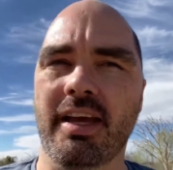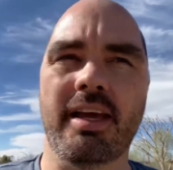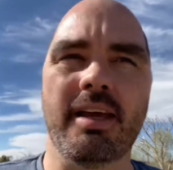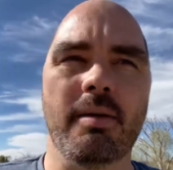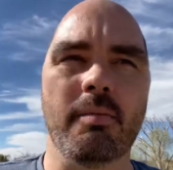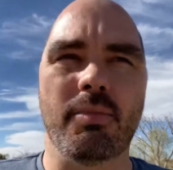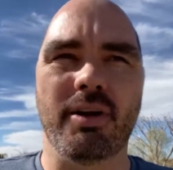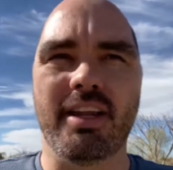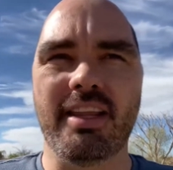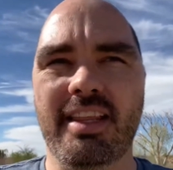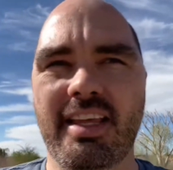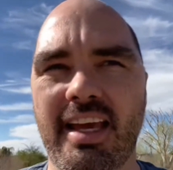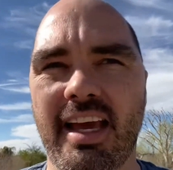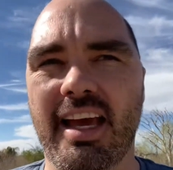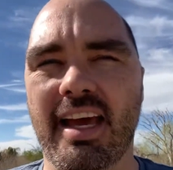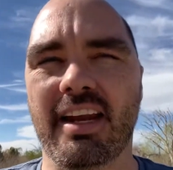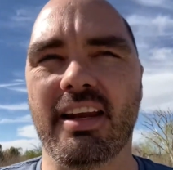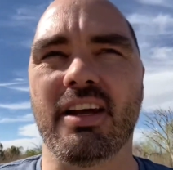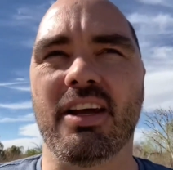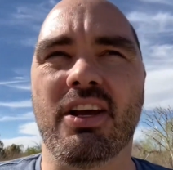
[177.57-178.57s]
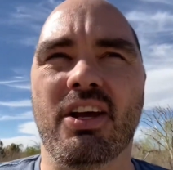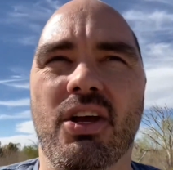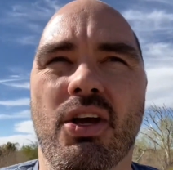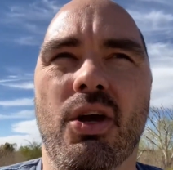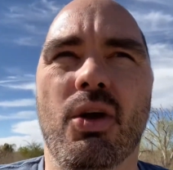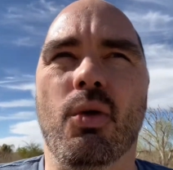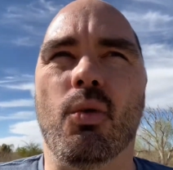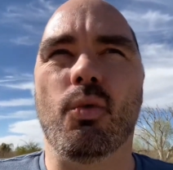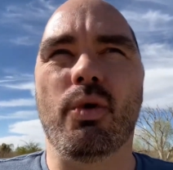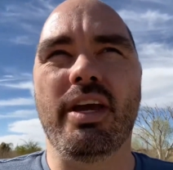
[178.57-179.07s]
But in the end,
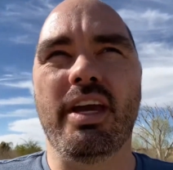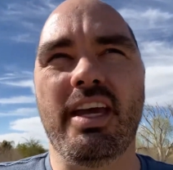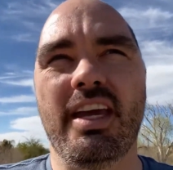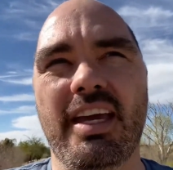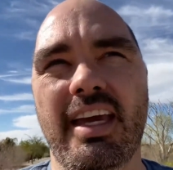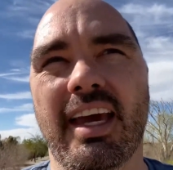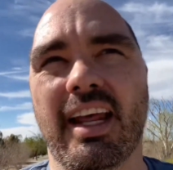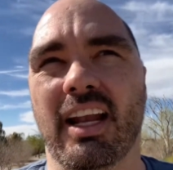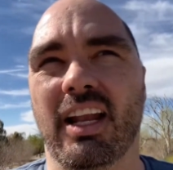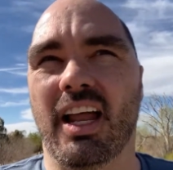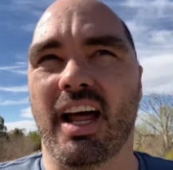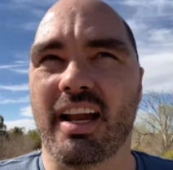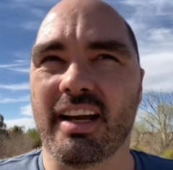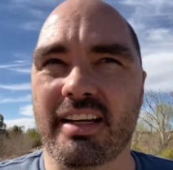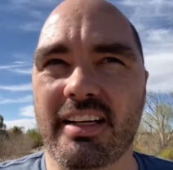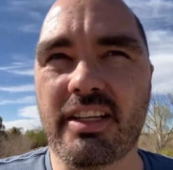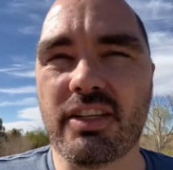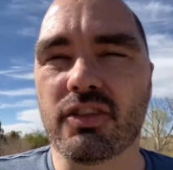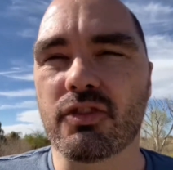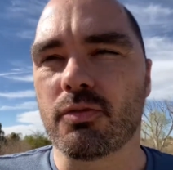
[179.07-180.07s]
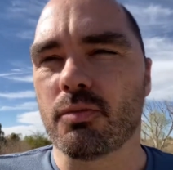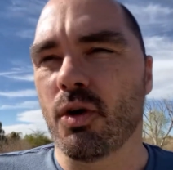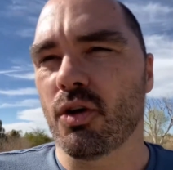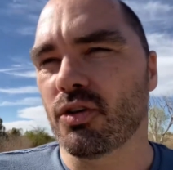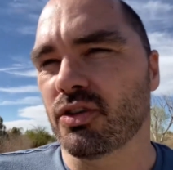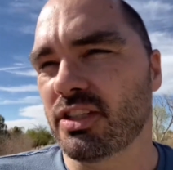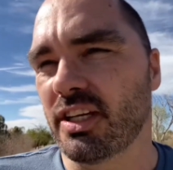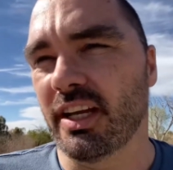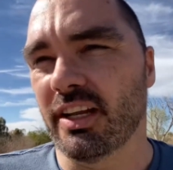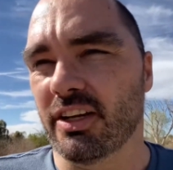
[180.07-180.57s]
we get a lot of deals from
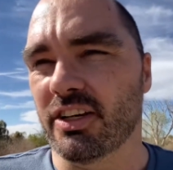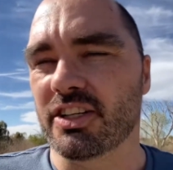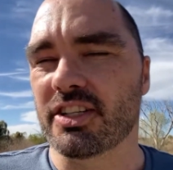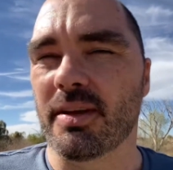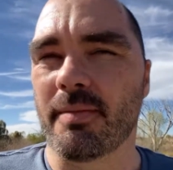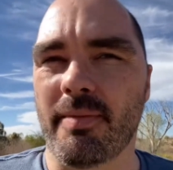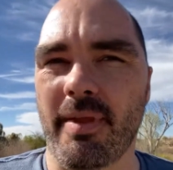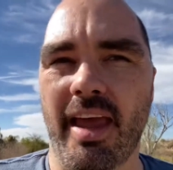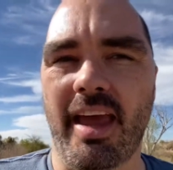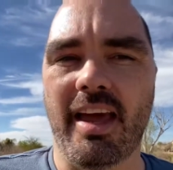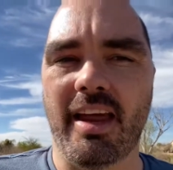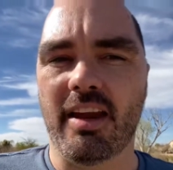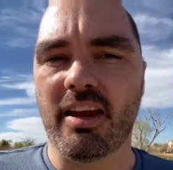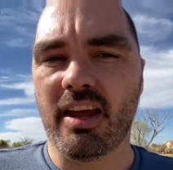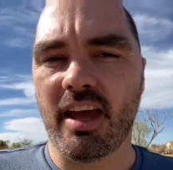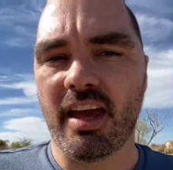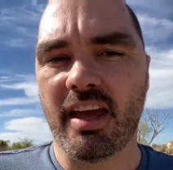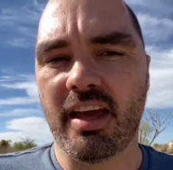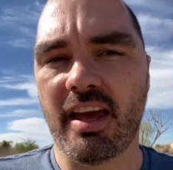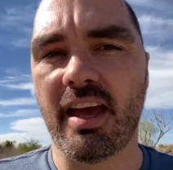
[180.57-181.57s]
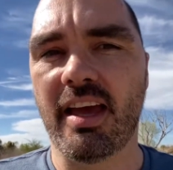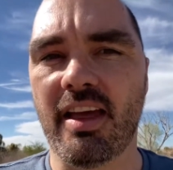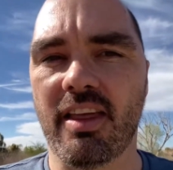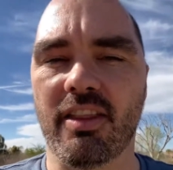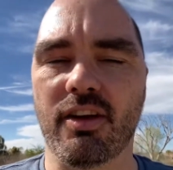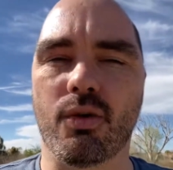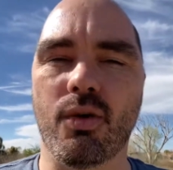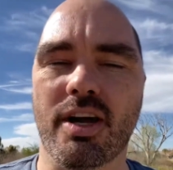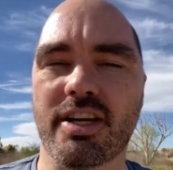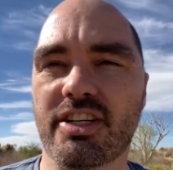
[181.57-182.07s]
wholesalers. And the
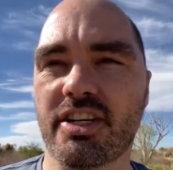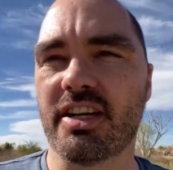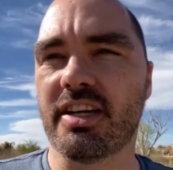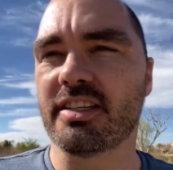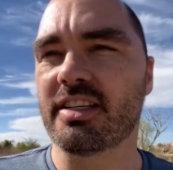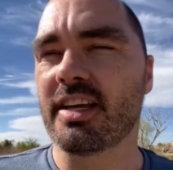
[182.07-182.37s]
question is,